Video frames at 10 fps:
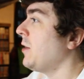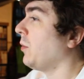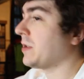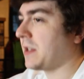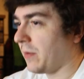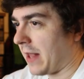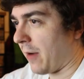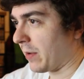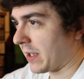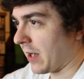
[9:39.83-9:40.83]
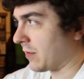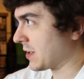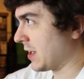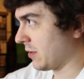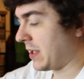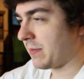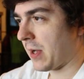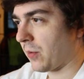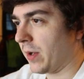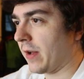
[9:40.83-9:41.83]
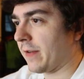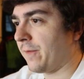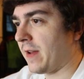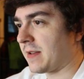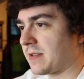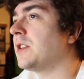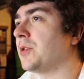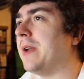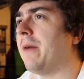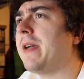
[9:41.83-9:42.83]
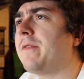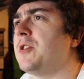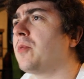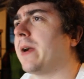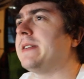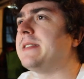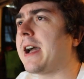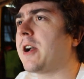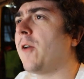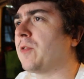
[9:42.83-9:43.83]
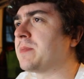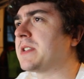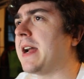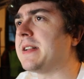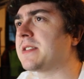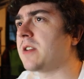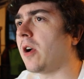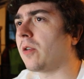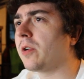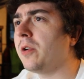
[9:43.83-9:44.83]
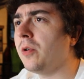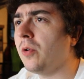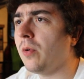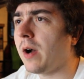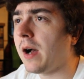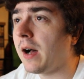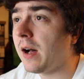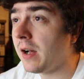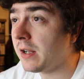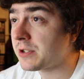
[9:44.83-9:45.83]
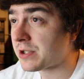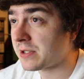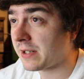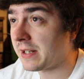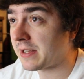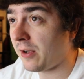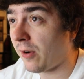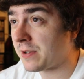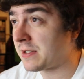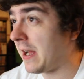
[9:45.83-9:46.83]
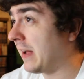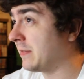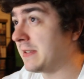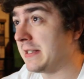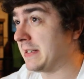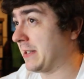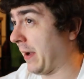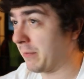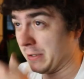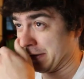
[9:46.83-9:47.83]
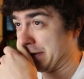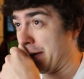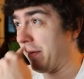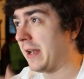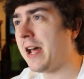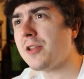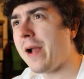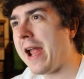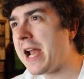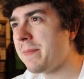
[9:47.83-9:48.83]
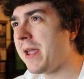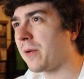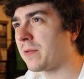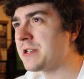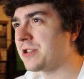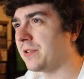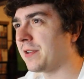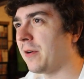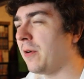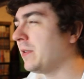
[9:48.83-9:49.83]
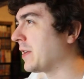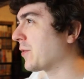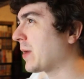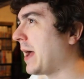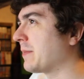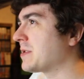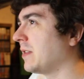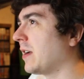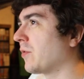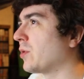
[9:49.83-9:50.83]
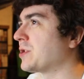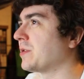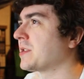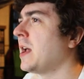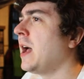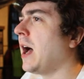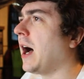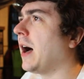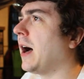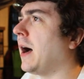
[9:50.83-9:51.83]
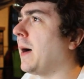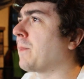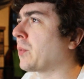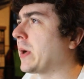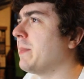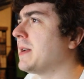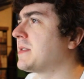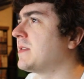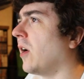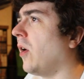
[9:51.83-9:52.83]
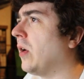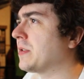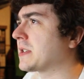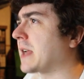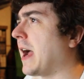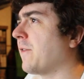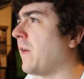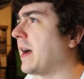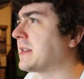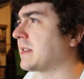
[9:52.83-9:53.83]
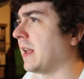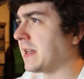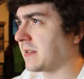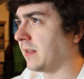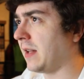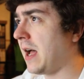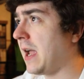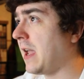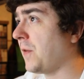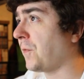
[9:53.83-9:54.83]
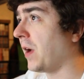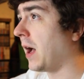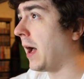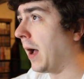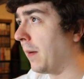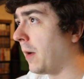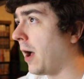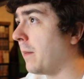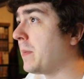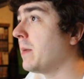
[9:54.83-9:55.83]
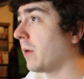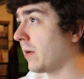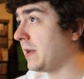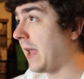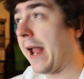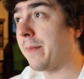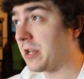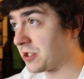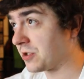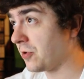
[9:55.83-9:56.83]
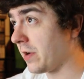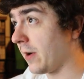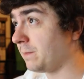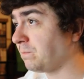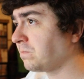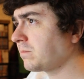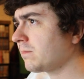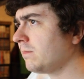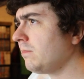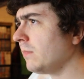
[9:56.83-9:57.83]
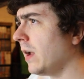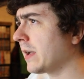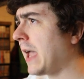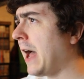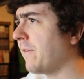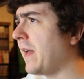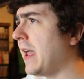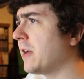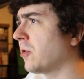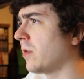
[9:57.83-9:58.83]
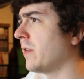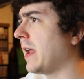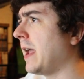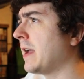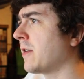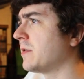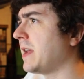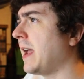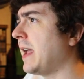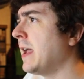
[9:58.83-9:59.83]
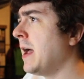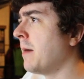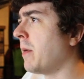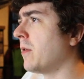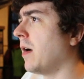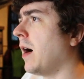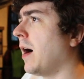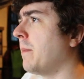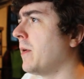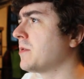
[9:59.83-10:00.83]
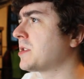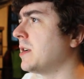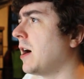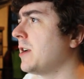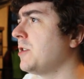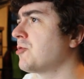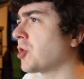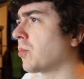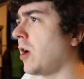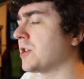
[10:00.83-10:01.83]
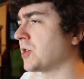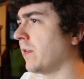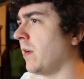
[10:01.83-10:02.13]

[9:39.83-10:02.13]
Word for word: we'll see where that one goes. I'll keep that one on the fence. So now we have Yurei Deko from Science Saru. Uh, just looking at the art style, I'm gonna skip. Another anime original though. Holy crap, there's a lot of originals. Uh, Prima Doll, Sci-Fi Slice of Life, uh, uh Bibury Animation Studio. Uh, Cafe, Corone, Cote bo- uh, boast an unusual roster of